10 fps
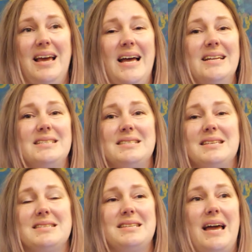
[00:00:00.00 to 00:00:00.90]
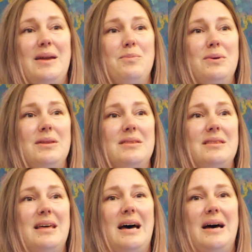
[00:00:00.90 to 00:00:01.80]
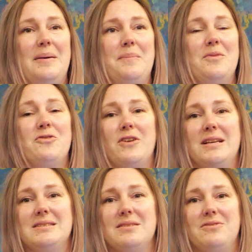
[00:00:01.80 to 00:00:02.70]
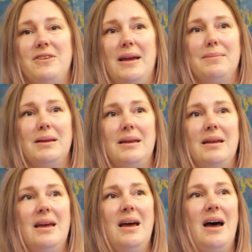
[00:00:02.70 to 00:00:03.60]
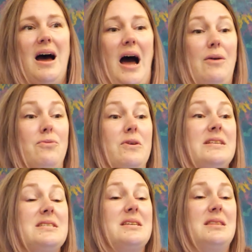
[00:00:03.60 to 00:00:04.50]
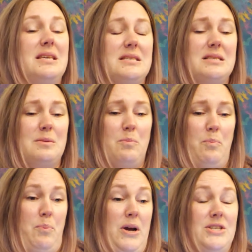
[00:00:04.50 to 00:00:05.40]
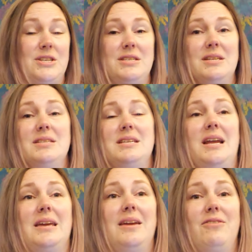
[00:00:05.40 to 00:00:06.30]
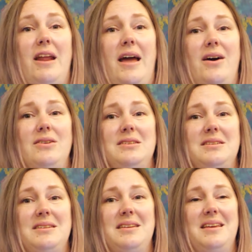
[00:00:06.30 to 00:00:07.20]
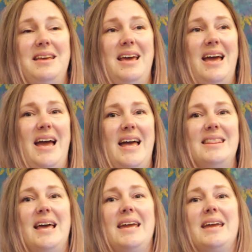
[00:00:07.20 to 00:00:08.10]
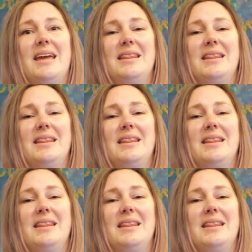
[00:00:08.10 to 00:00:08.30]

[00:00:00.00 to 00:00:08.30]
And it's the same with friends and family. I risk this preciousness and I give it out, and they